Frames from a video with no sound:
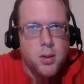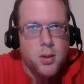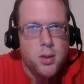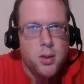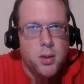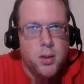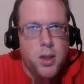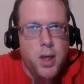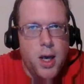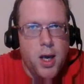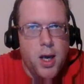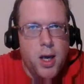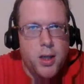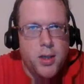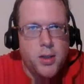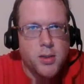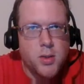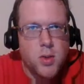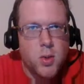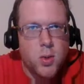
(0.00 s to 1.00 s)
yeah,
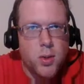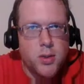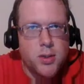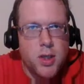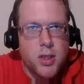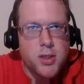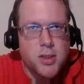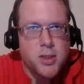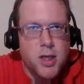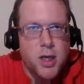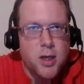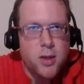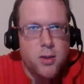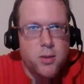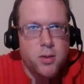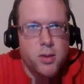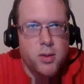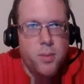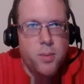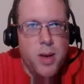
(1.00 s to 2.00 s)
he scored a
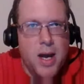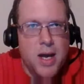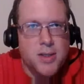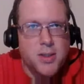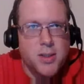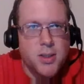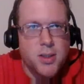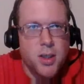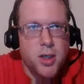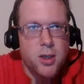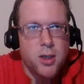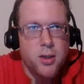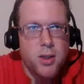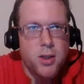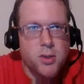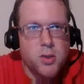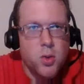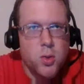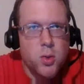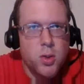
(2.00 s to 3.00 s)
touchdown in the passing game.
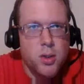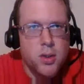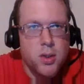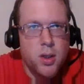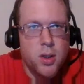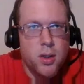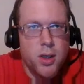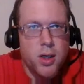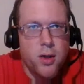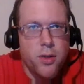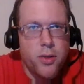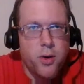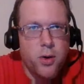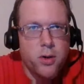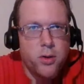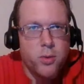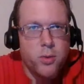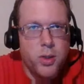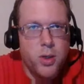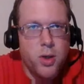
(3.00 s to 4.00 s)
He scored like a
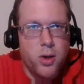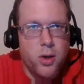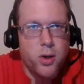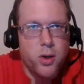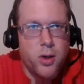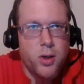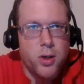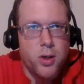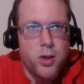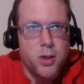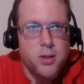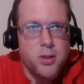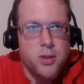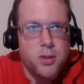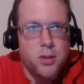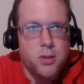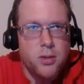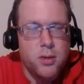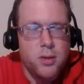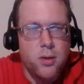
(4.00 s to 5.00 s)

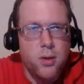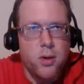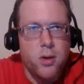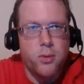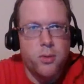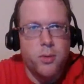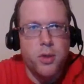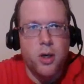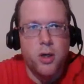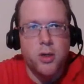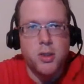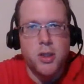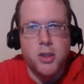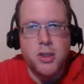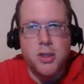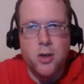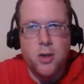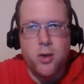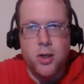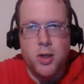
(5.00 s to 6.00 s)

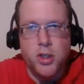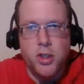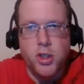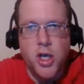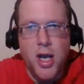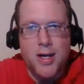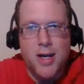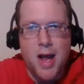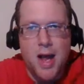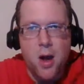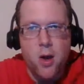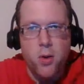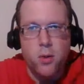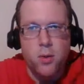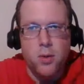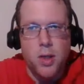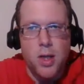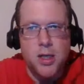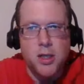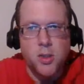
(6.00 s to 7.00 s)
33-yard touchdown on a check
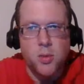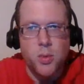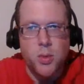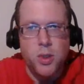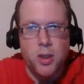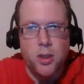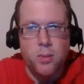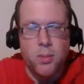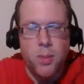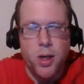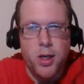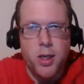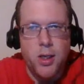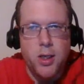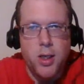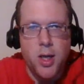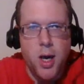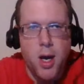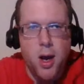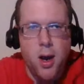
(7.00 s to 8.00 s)
down last week. But
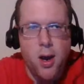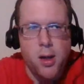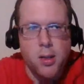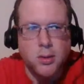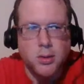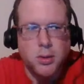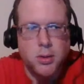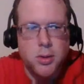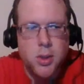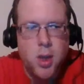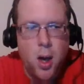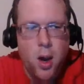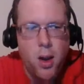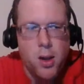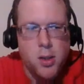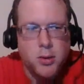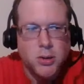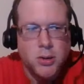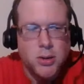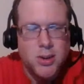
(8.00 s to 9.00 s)
he, I
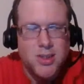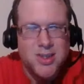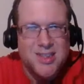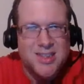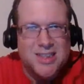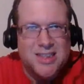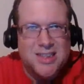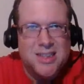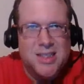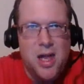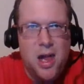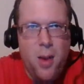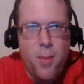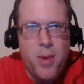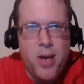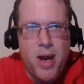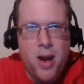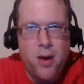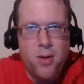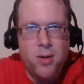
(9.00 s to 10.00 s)
don't
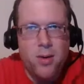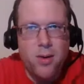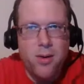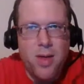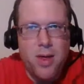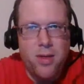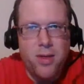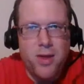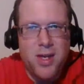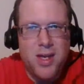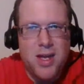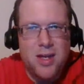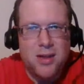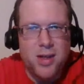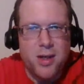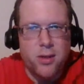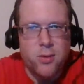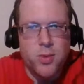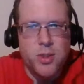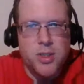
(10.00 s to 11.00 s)
know. I think he had
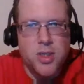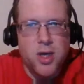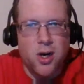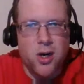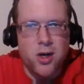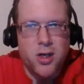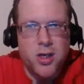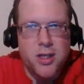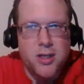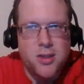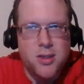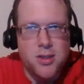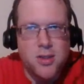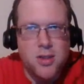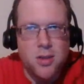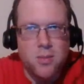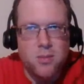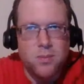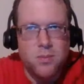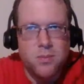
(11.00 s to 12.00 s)
like 3 targets or
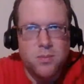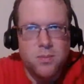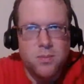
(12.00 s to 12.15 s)
something.